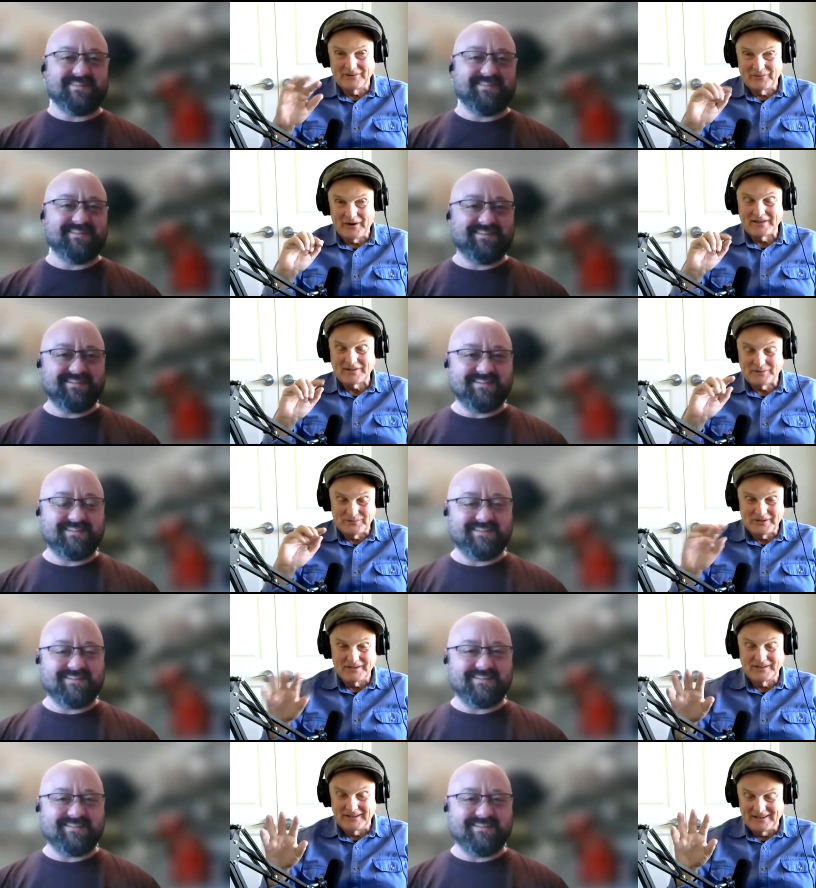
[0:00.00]
Speaker 1: the
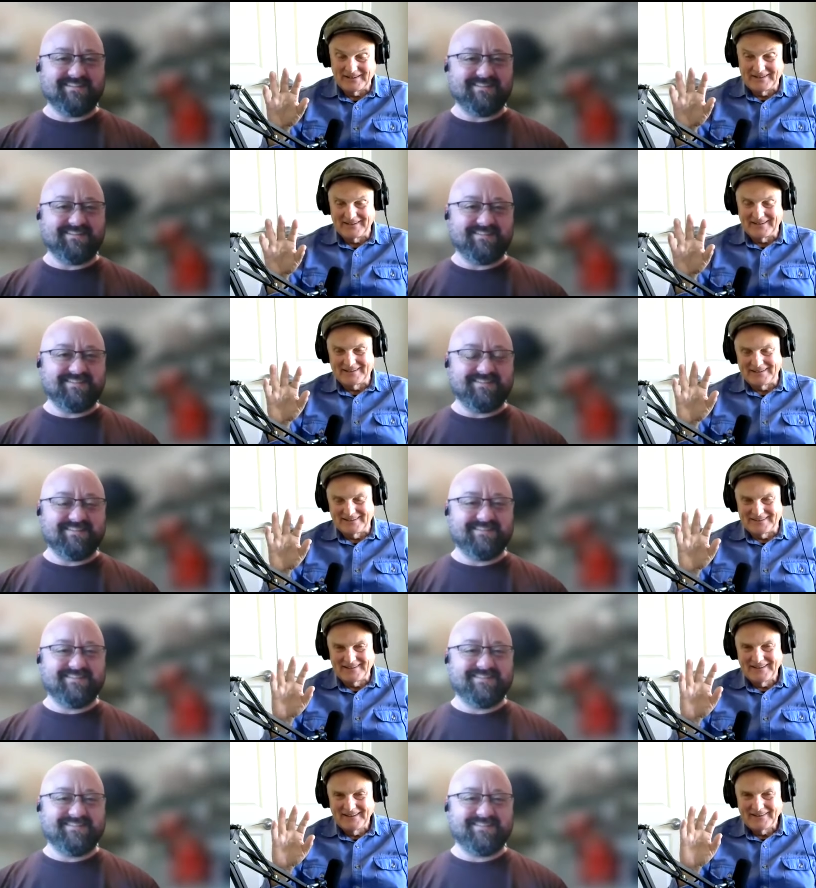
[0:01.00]
ransom deal. I,
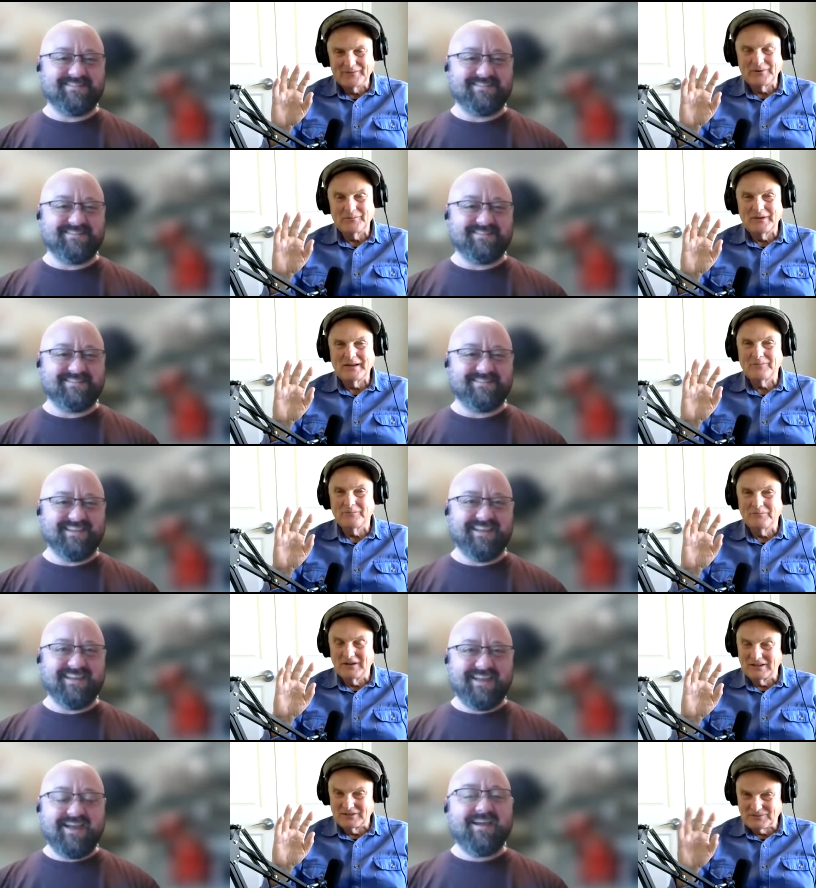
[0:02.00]
that would be
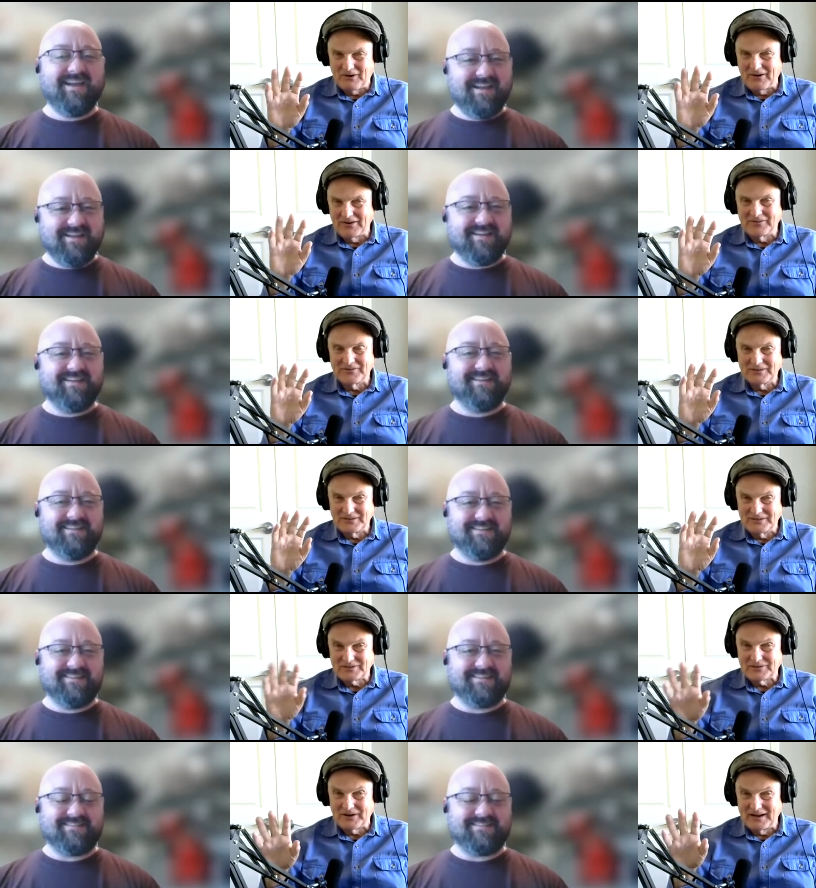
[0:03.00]
much smarter than
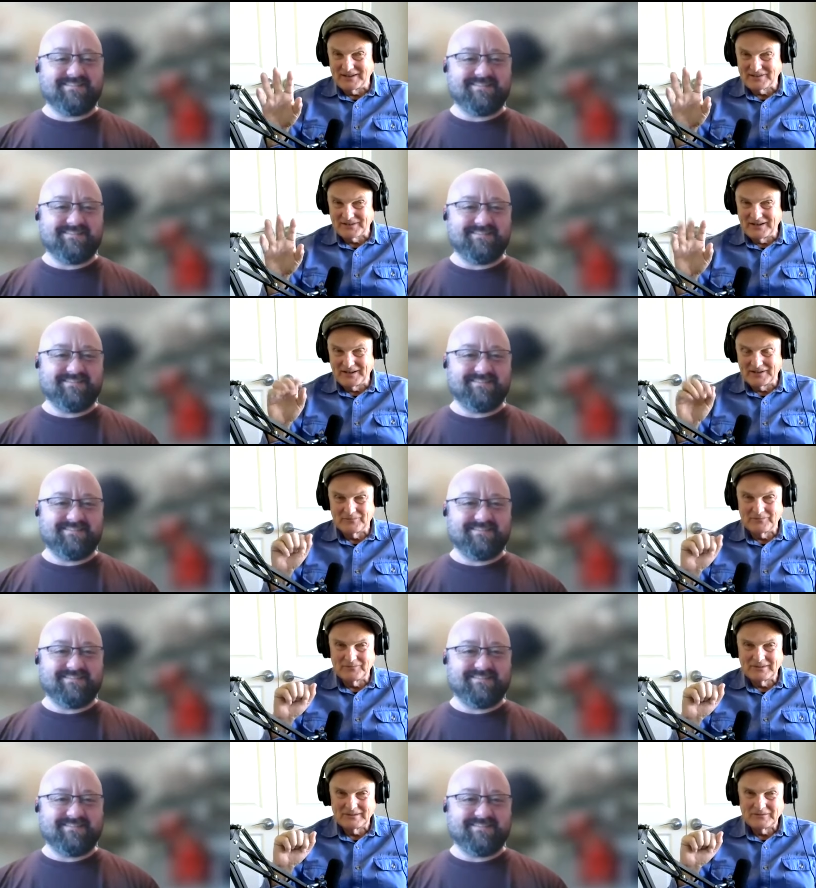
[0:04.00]
just trying to sell
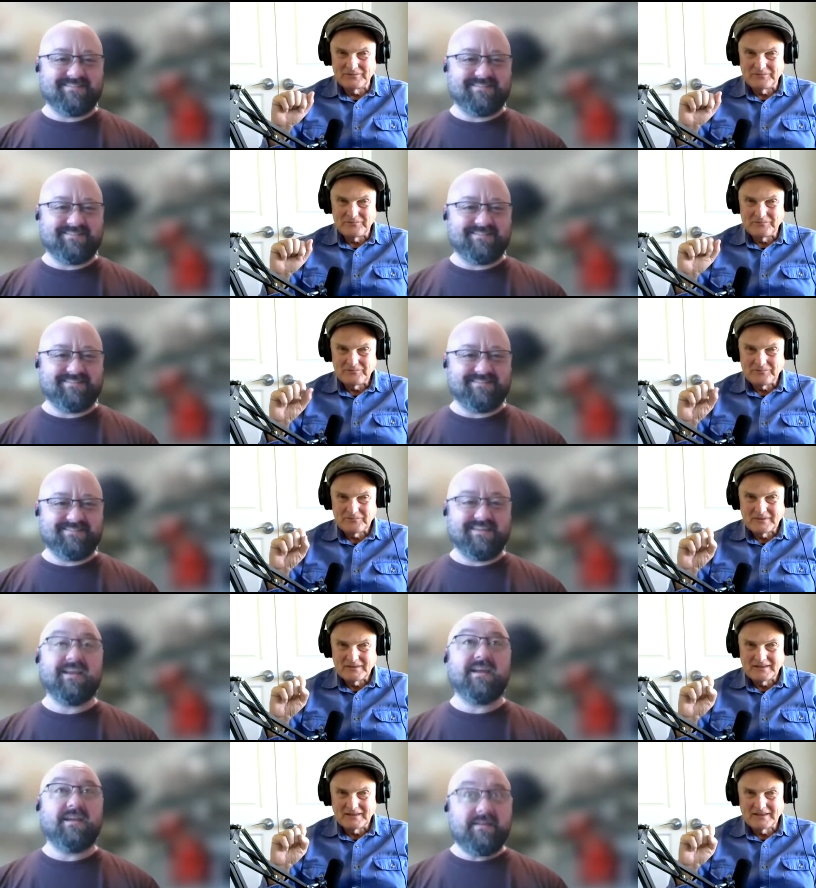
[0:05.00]
them.
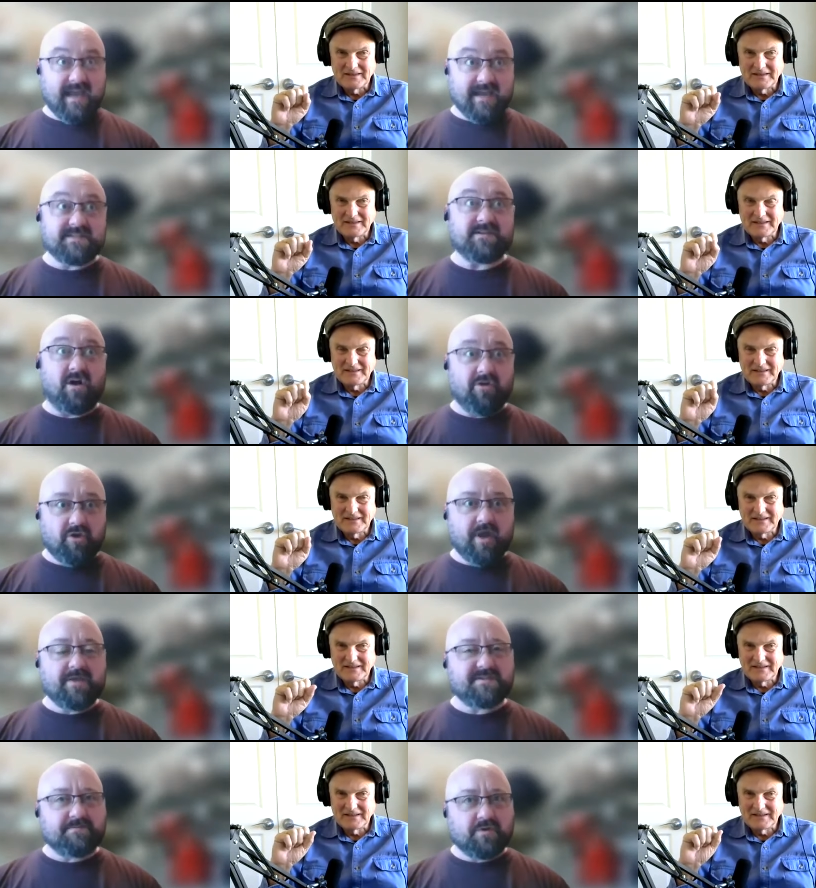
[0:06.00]
Speaker 2: Yes, although I
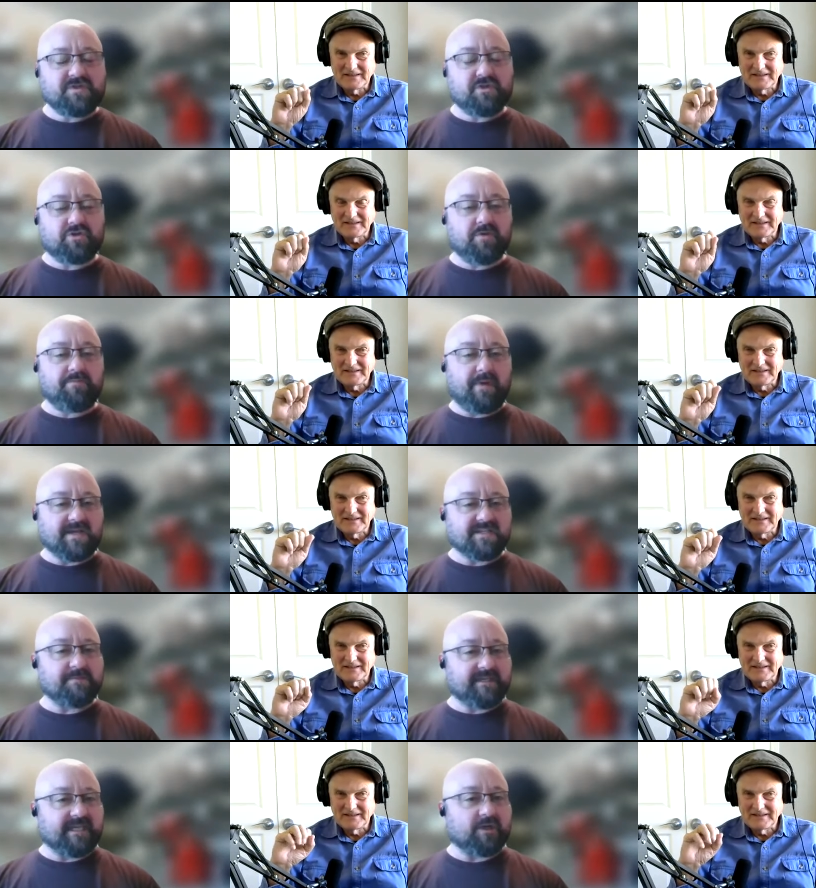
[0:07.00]
suppose you could
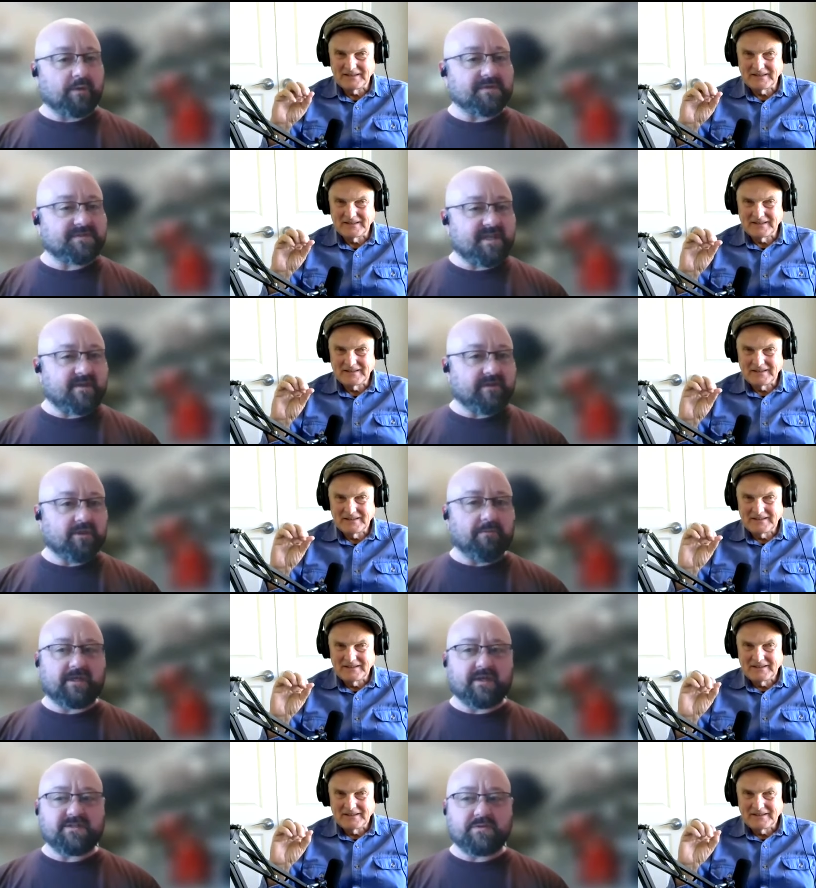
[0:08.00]
possibly get away with selling them
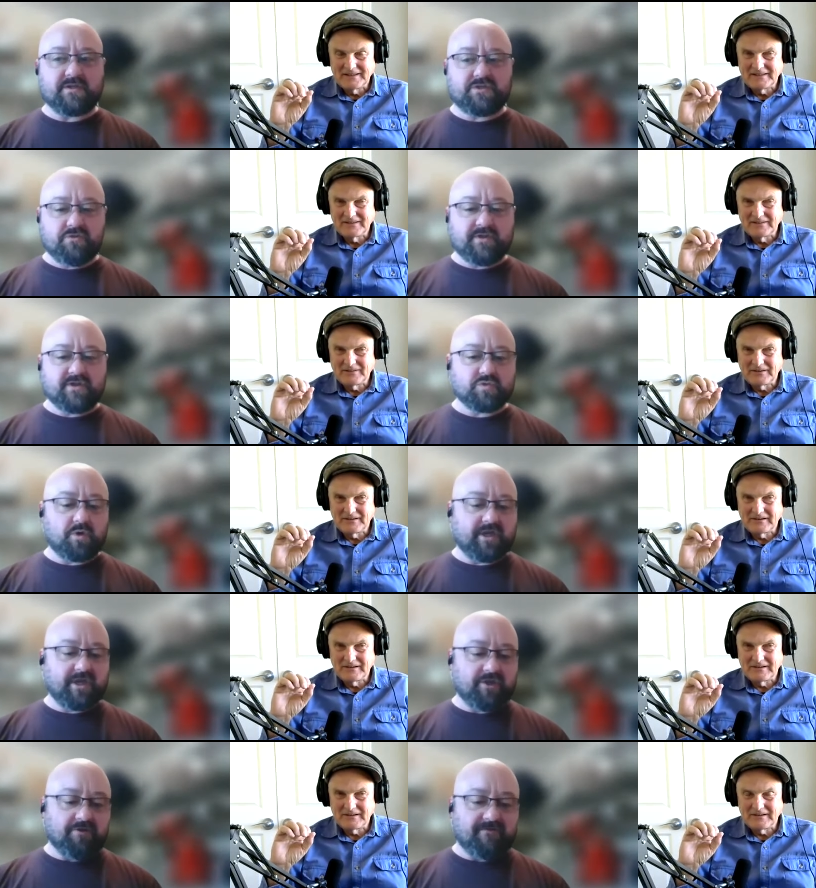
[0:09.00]
because you had two things
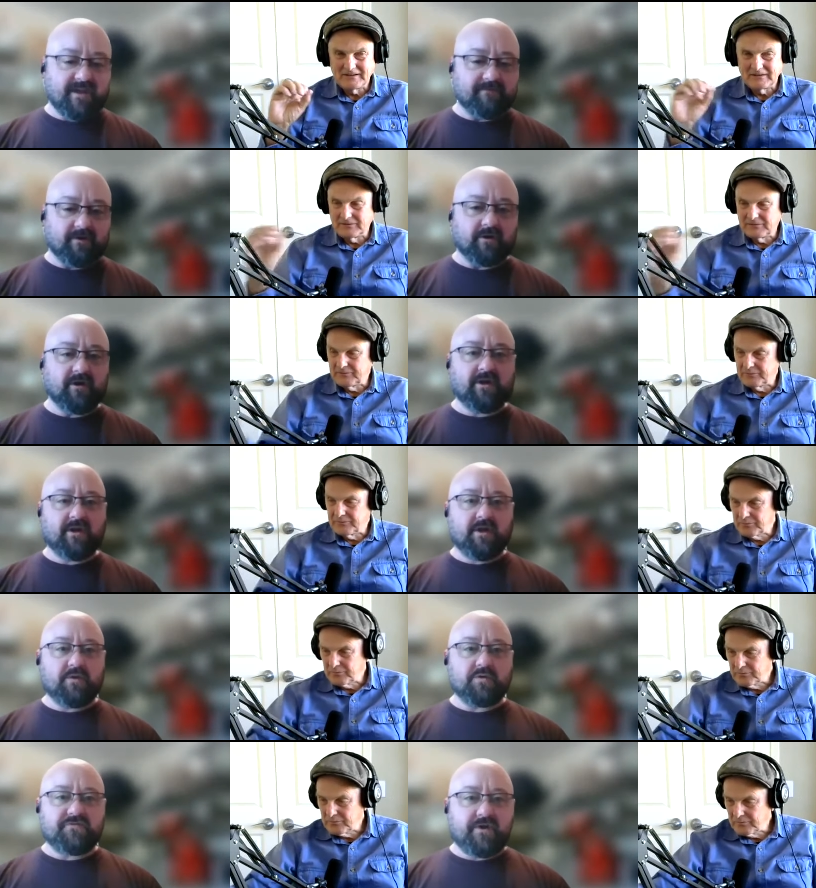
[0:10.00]
working in your favor.
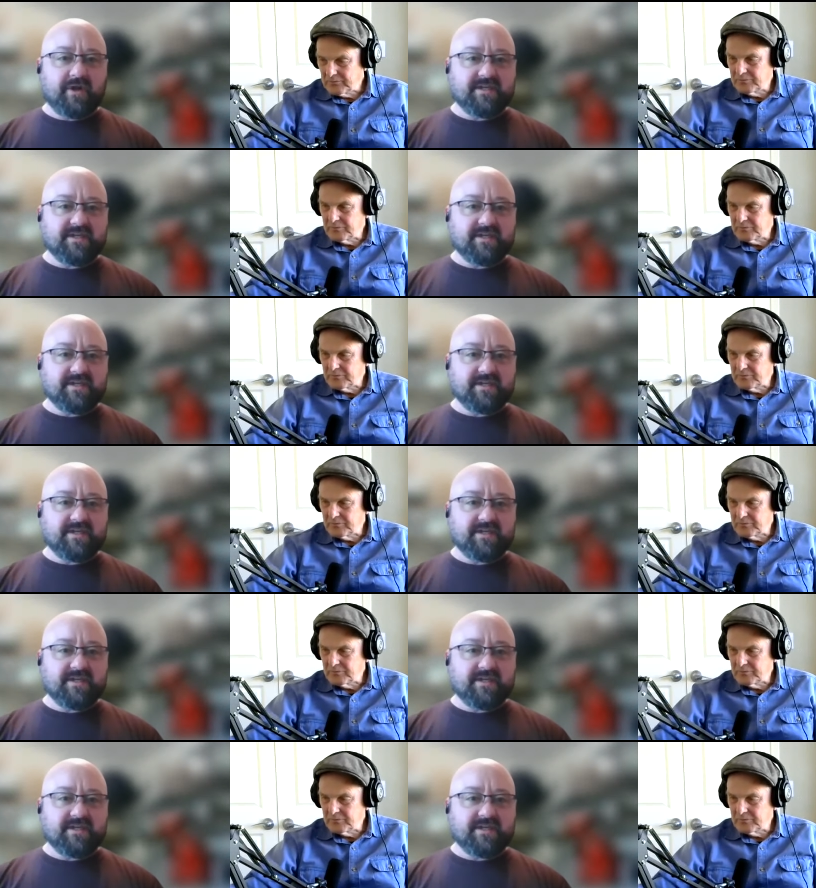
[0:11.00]
It was very